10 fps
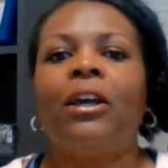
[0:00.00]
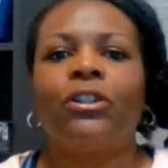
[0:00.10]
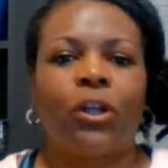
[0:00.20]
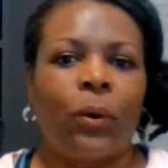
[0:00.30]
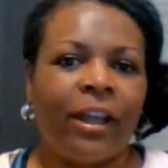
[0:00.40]

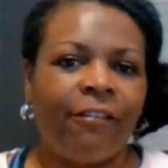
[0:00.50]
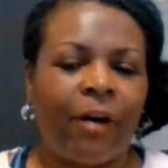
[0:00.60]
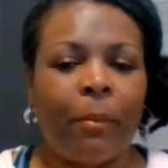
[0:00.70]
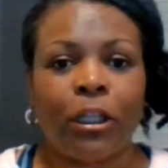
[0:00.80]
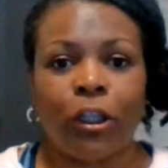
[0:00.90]
So if
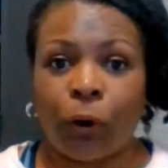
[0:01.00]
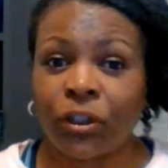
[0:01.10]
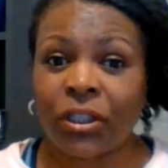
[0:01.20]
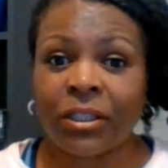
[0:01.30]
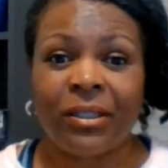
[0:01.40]
I'm
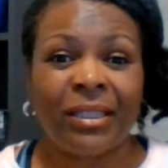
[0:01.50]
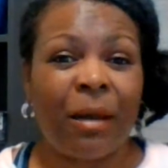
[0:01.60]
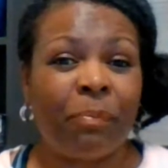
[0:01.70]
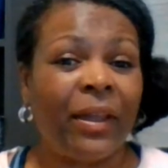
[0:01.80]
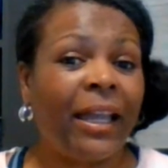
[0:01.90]
allergic to
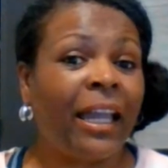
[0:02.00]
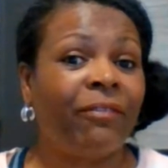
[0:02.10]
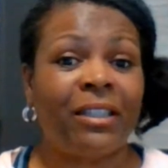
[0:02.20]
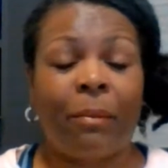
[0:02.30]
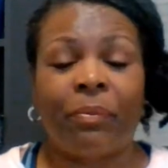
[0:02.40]
something,
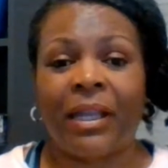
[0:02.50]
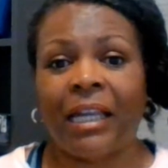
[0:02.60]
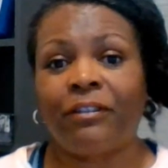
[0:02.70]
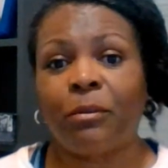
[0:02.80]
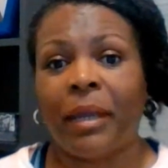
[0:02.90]
if something
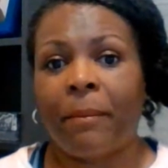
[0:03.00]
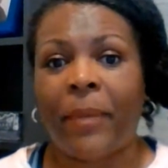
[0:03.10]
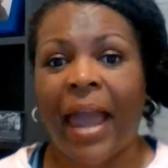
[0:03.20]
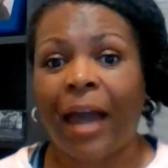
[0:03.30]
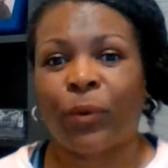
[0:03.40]
gives me a
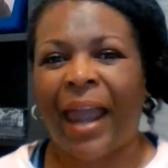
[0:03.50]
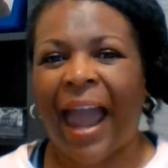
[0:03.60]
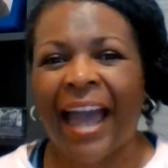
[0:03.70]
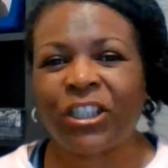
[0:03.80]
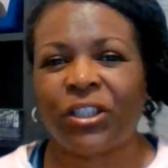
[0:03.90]
bad
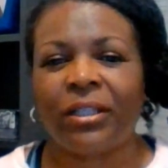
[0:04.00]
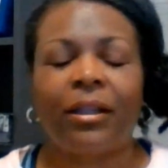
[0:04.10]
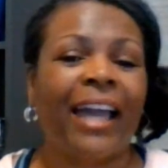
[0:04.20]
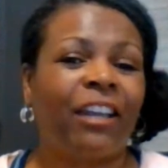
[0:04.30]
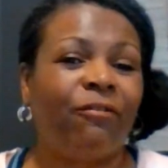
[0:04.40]
reaction,
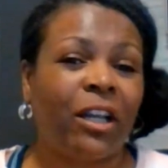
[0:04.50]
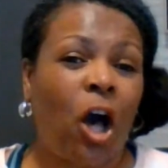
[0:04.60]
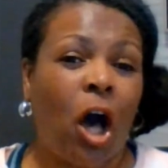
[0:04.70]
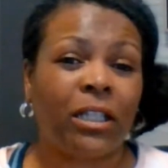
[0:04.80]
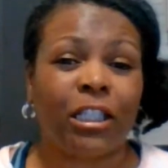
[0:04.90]
like if it
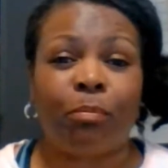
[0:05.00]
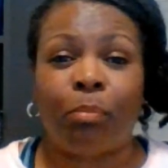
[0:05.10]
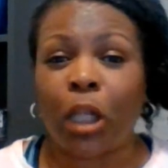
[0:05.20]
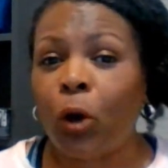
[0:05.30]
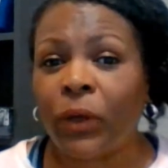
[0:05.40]
causes
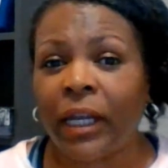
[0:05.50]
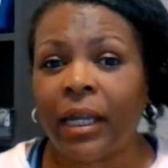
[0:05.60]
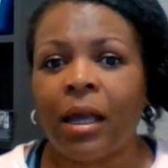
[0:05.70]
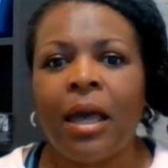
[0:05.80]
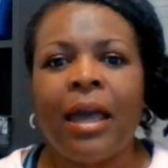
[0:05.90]

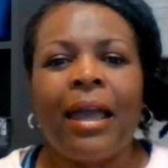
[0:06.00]
bloating,